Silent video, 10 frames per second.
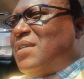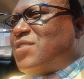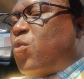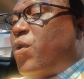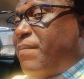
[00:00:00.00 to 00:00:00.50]

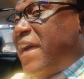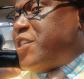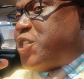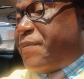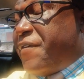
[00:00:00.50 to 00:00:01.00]
So when my
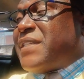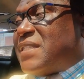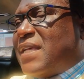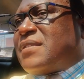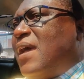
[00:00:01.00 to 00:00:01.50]
spirit
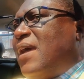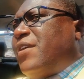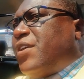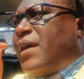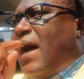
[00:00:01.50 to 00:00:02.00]
says,
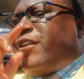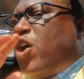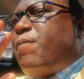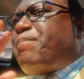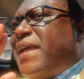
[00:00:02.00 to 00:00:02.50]
I
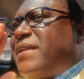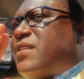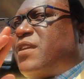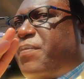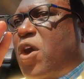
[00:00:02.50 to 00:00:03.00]
don't
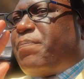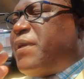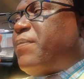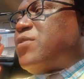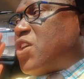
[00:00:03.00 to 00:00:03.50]
base it upon
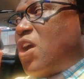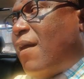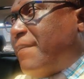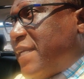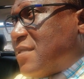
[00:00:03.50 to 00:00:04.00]
people's
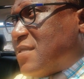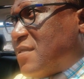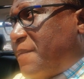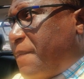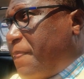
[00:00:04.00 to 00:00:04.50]

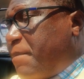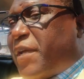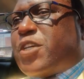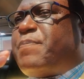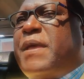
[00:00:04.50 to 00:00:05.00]
comments,
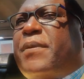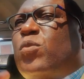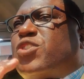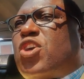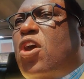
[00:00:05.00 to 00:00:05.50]
because
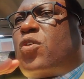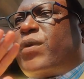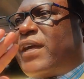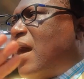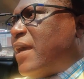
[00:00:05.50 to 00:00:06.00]
people will talk
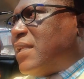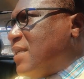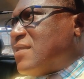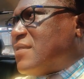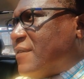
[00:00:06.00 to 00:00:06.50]

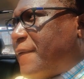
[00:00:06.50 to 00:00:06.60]
regardless.